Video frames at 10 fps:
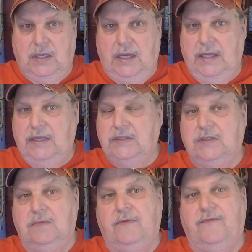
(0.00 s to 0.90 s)
I had
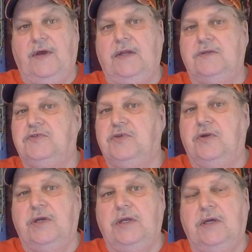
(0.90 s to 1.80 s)
some of the finest
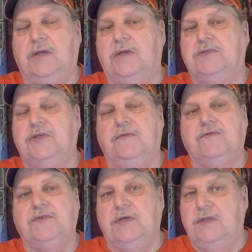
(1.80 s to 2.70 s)
cherry down there that you ever
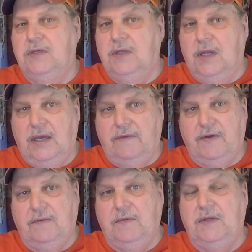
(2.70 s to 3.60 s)
seen in your life.
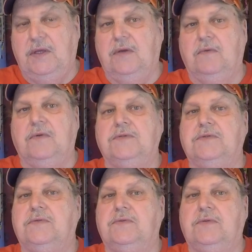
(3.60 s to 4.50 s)
I mean, it was
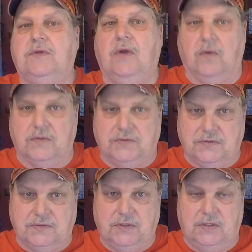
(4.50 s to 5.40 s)
gorgeous
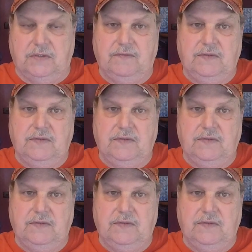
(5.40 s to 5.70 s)
stuff.